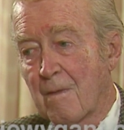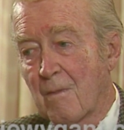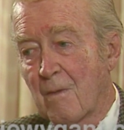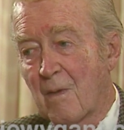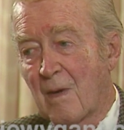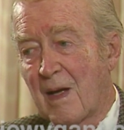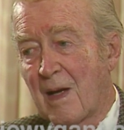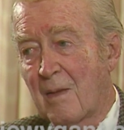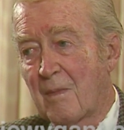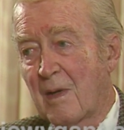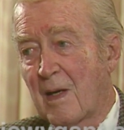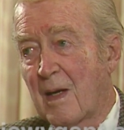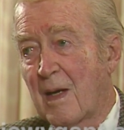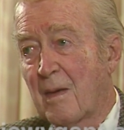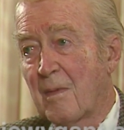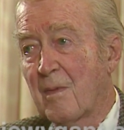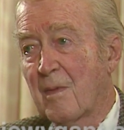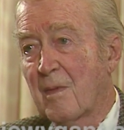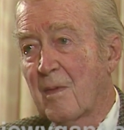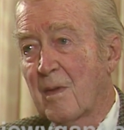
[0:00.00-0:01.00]
Well, I, I,
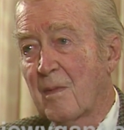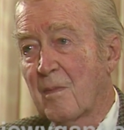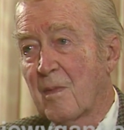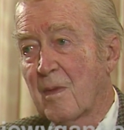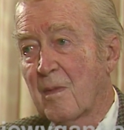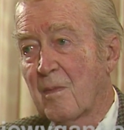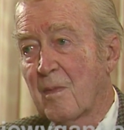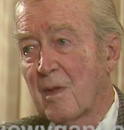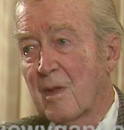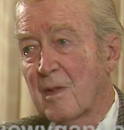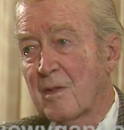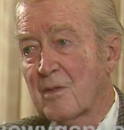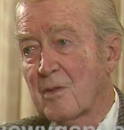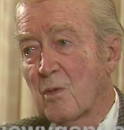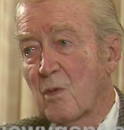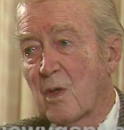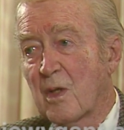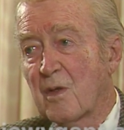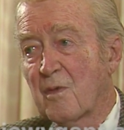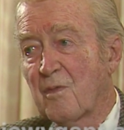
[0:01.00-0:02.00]
It's a
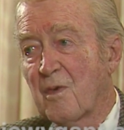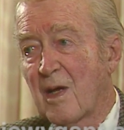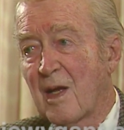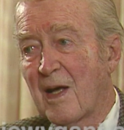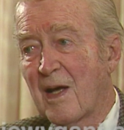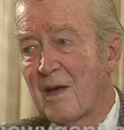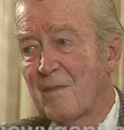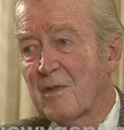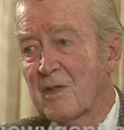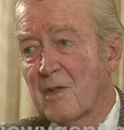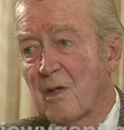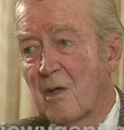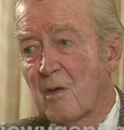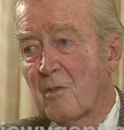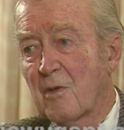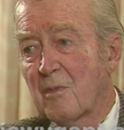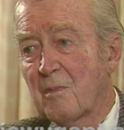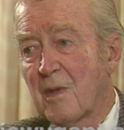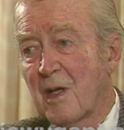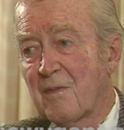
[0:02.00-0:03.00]
Wonderful Life is
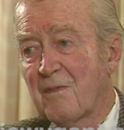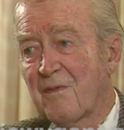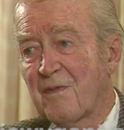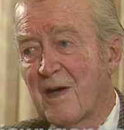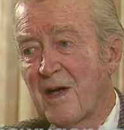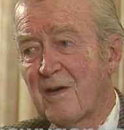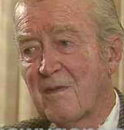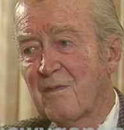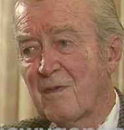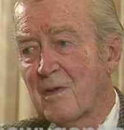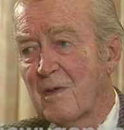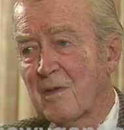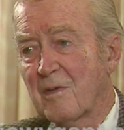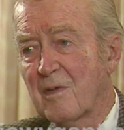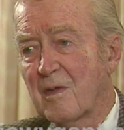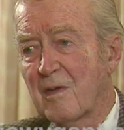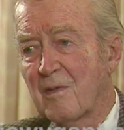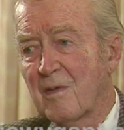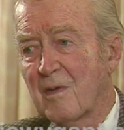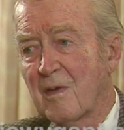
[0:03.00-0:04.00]
always my favorite.
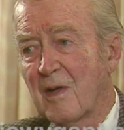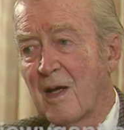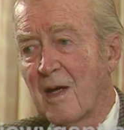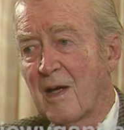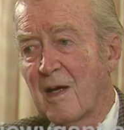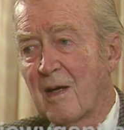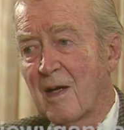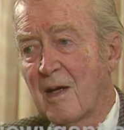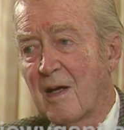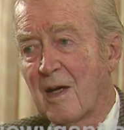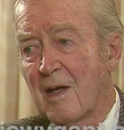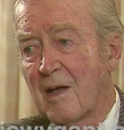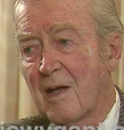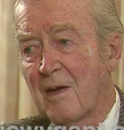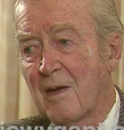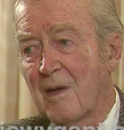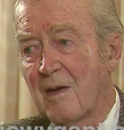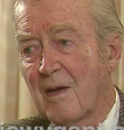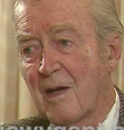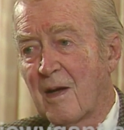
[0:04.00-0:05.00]
Uh,
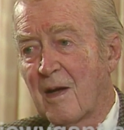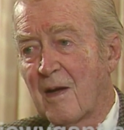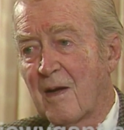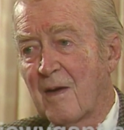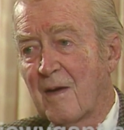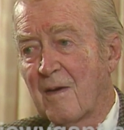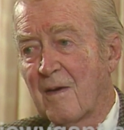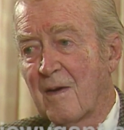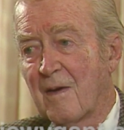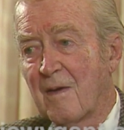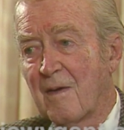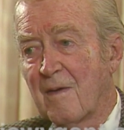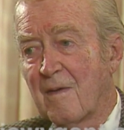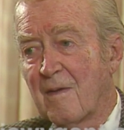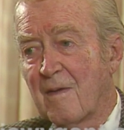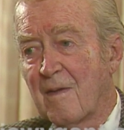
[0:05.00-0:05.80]
uh and uh,